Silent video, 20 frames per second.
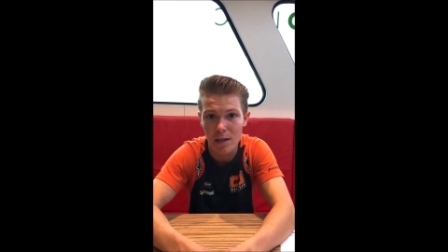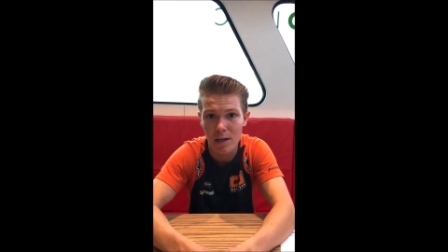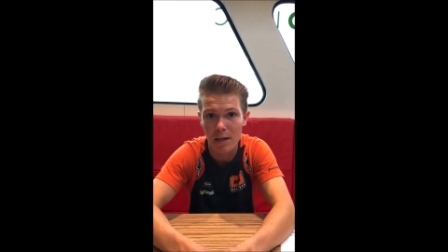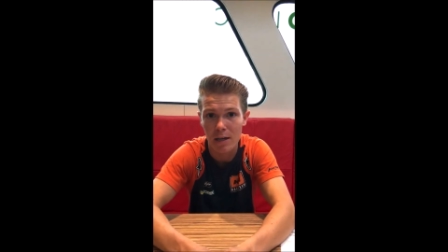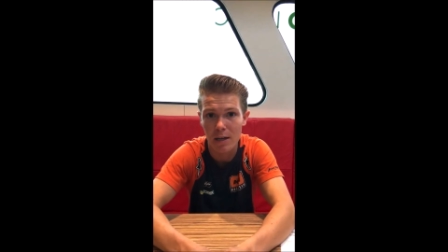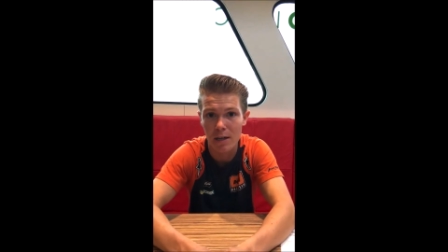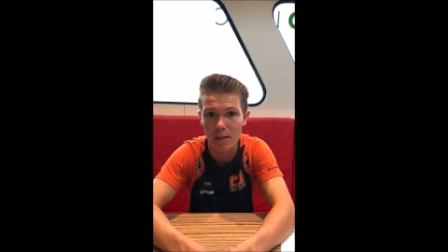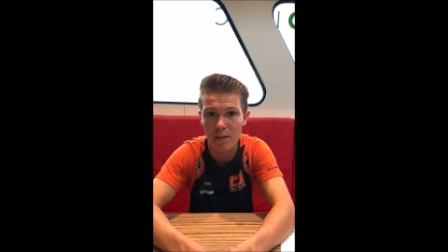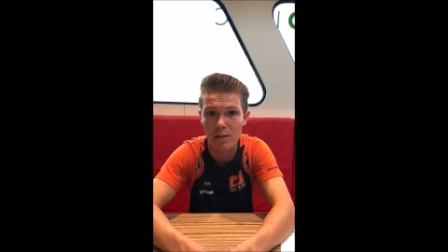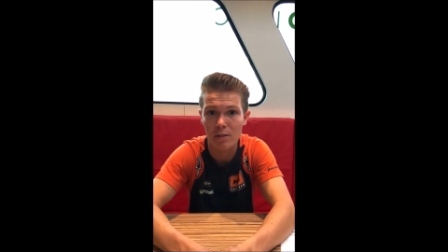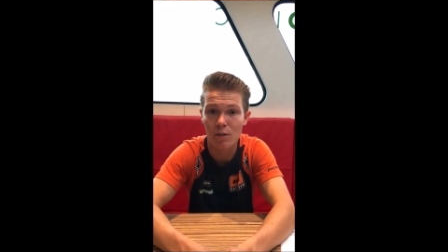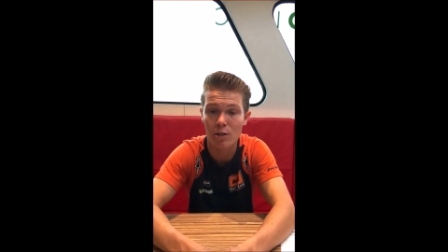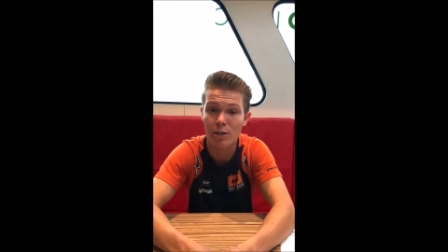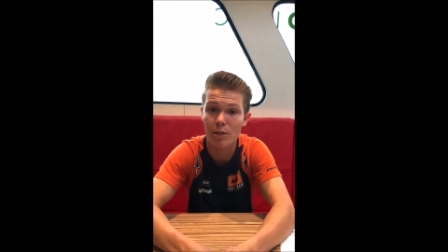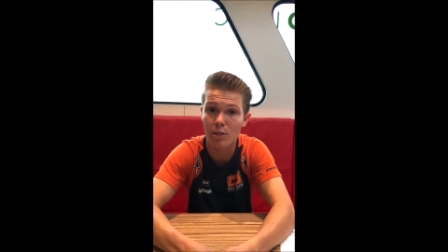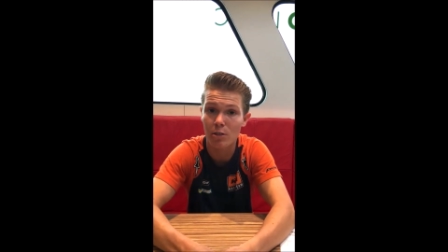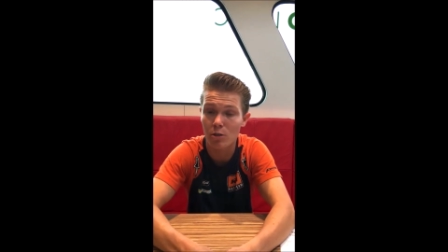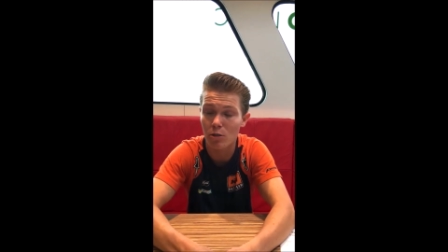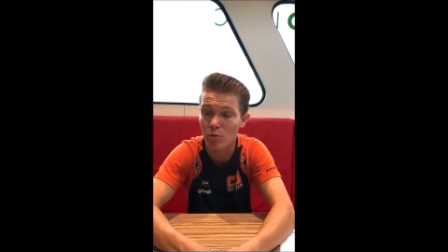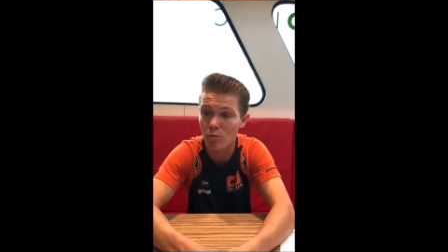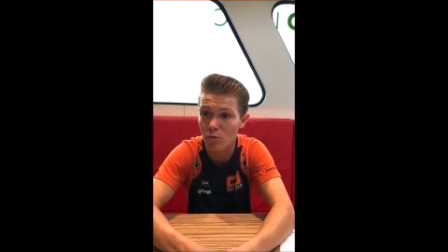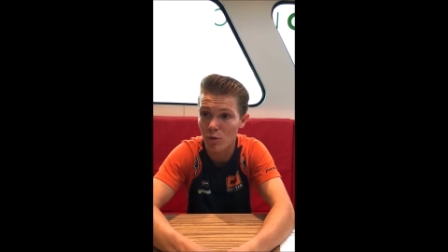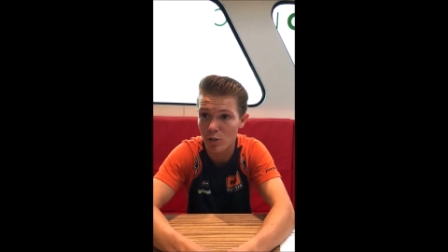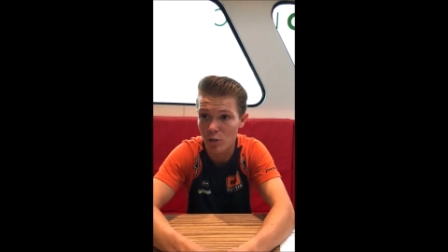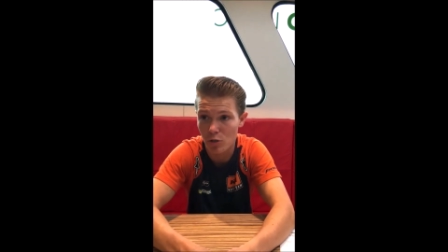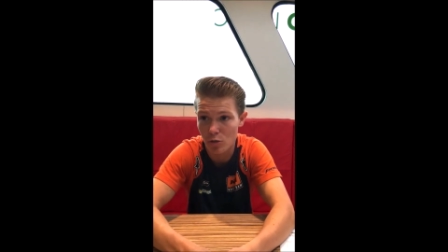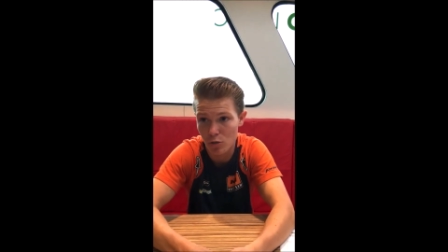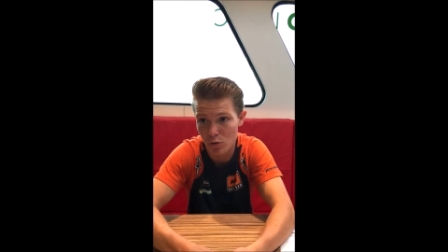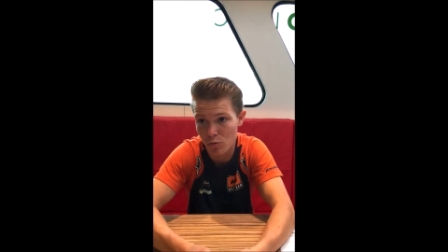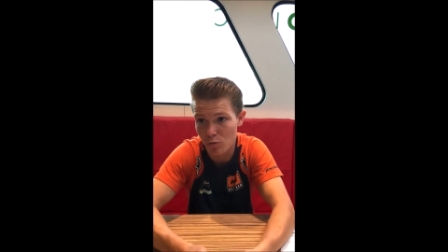And Donington
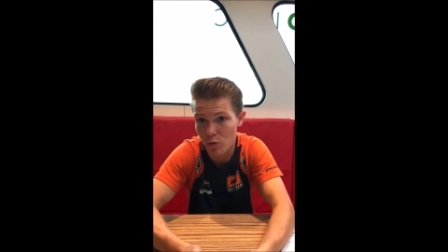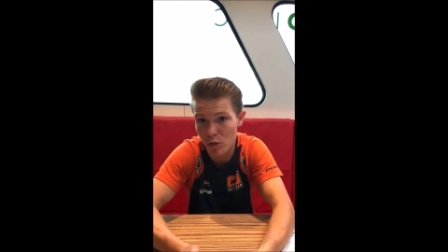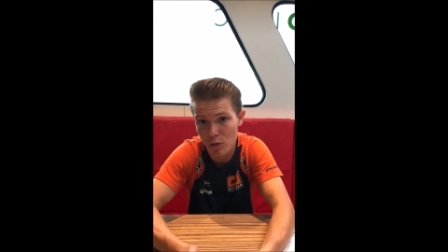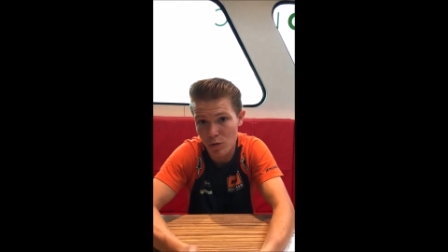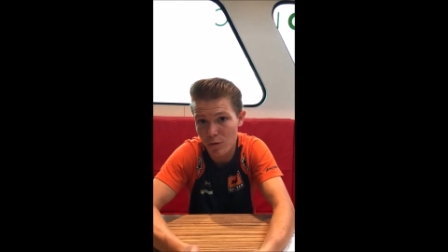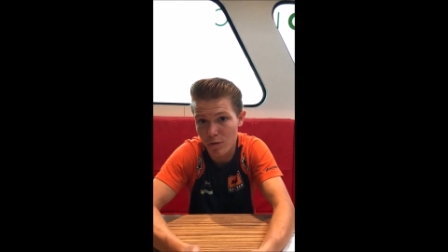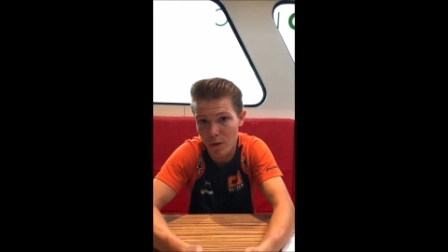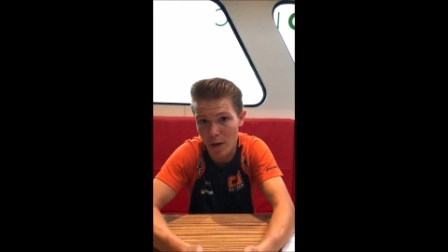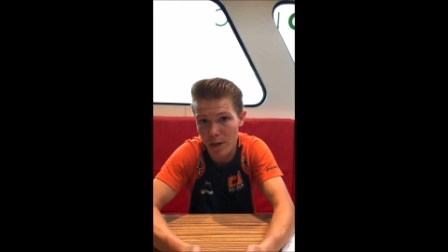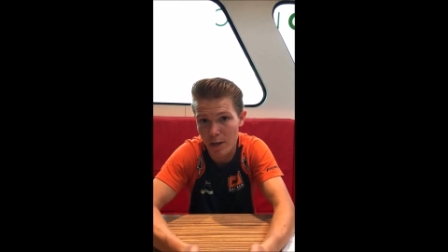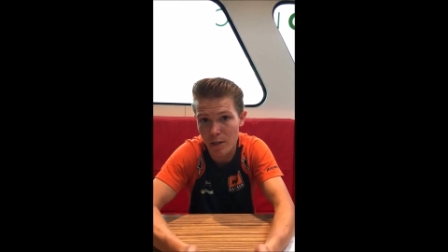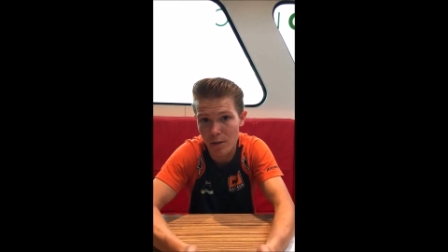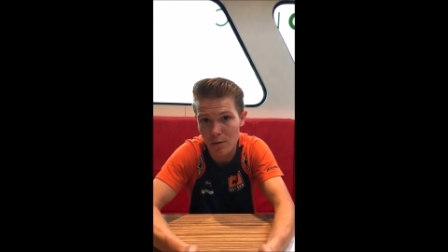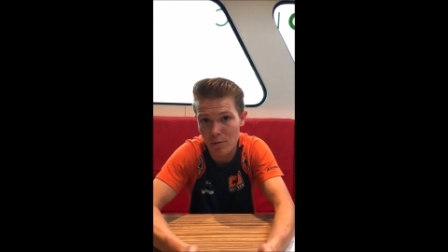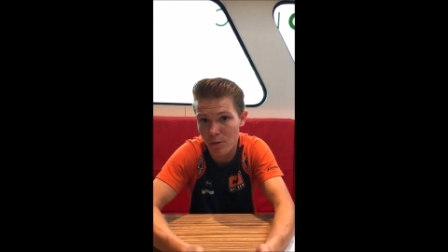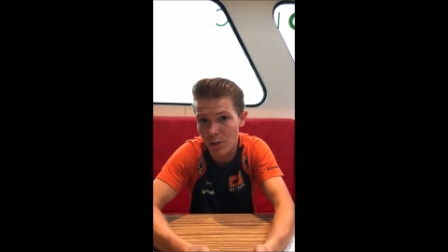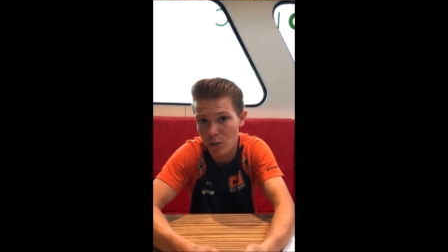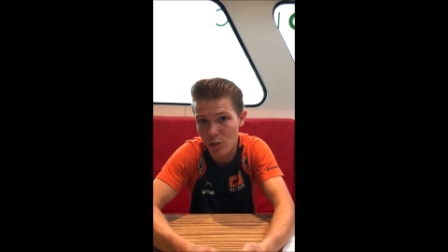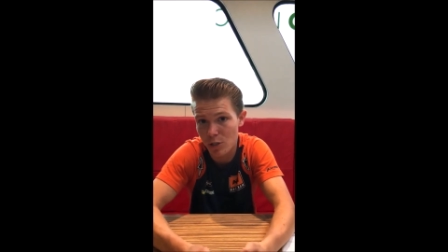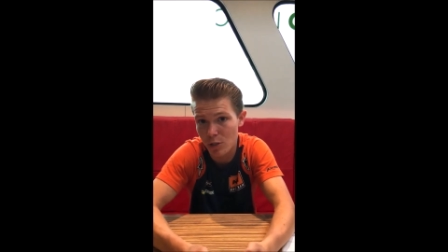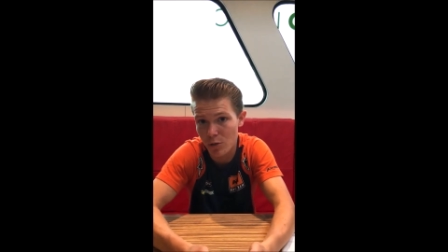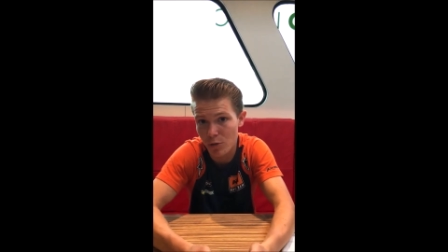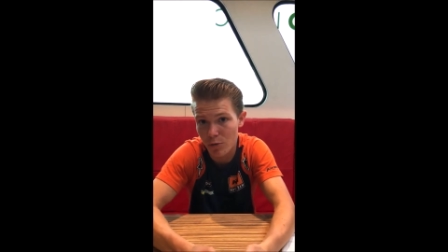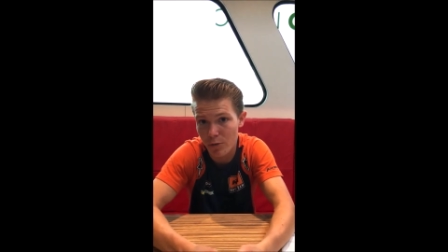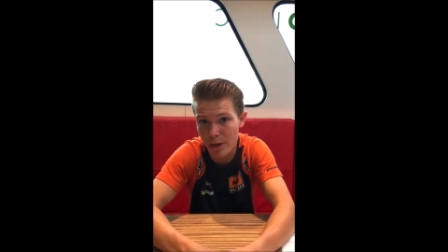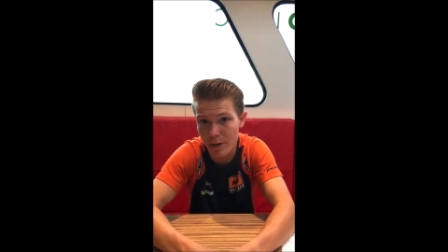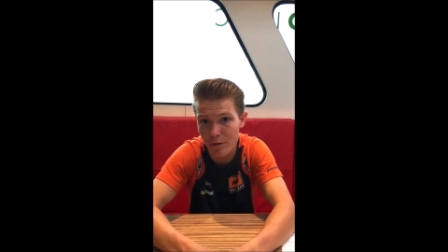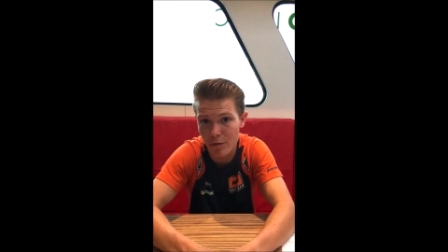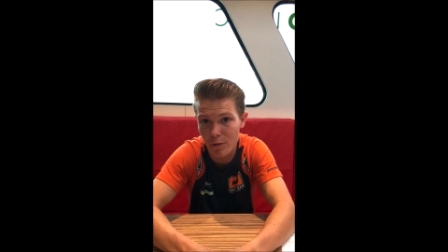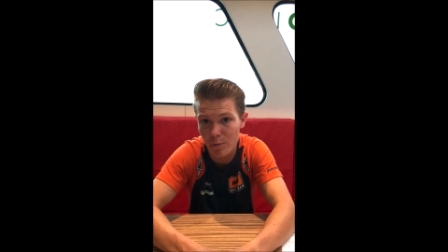was fine. It was a new
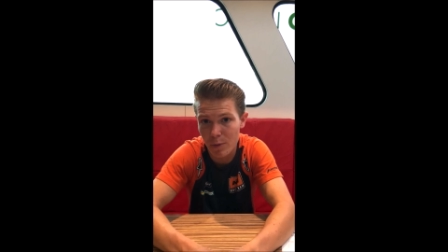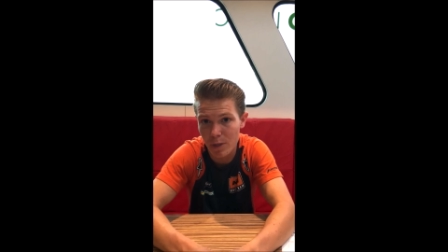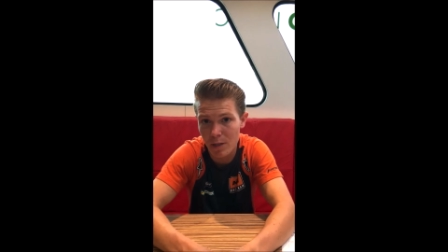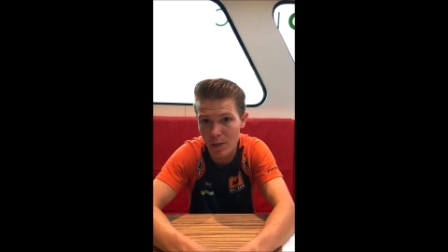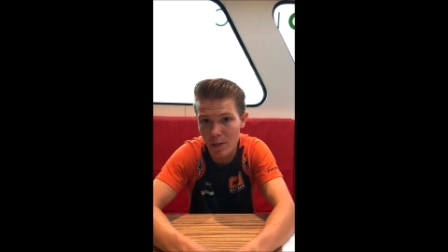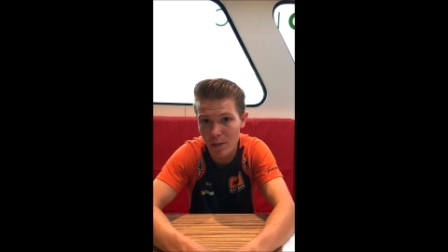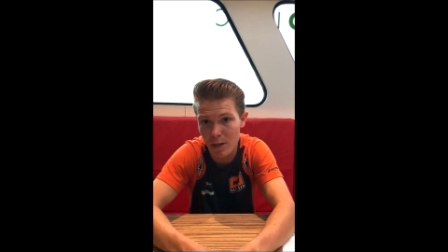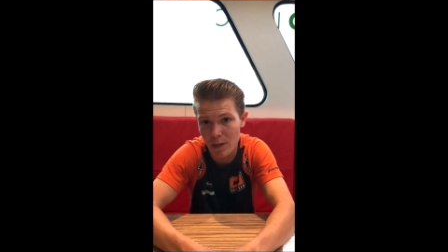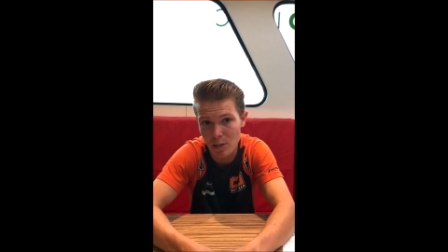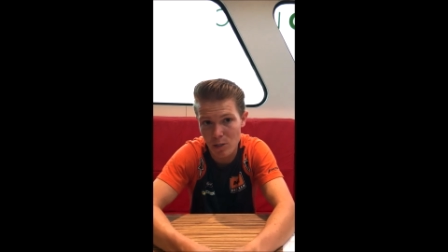track for me.